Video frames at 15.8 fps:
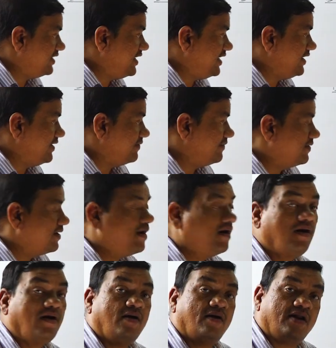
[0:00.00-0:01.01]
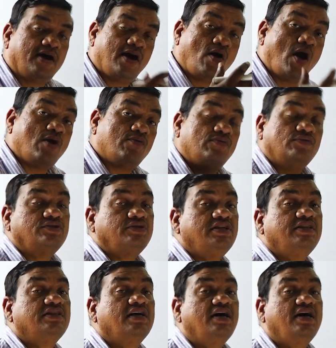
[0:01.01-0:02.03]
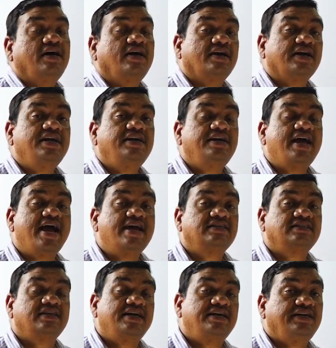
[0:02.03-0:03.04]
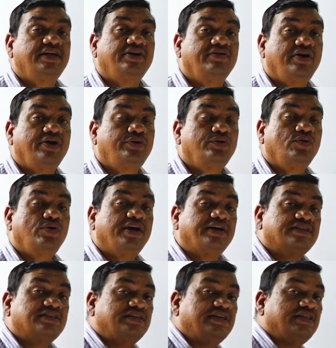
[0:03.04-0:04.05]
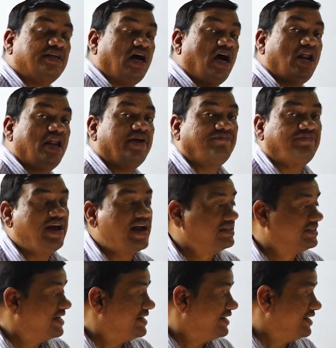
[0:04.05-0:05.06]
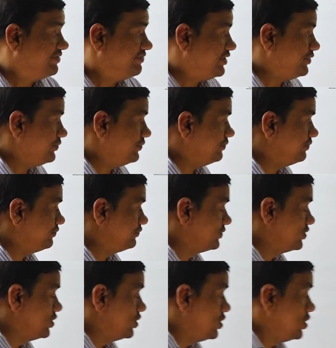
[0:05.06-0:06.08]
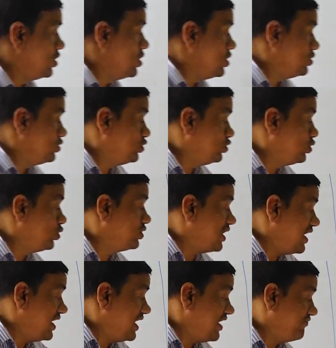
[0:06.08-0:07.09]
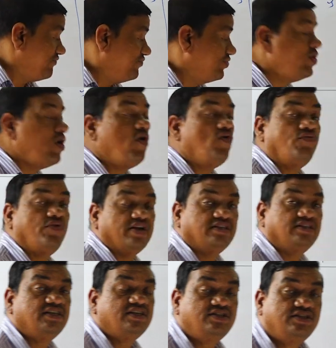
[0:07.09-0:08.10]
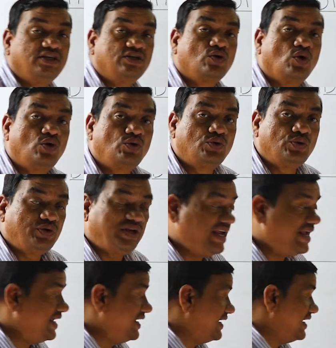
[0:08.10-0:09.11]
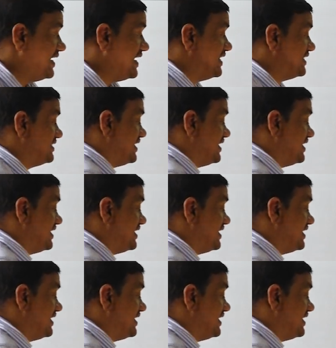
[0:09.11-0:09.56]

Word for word: the, I have seen the right hand side derivative. Let us see the left hand side derivative. To the left of x is equal to A, let us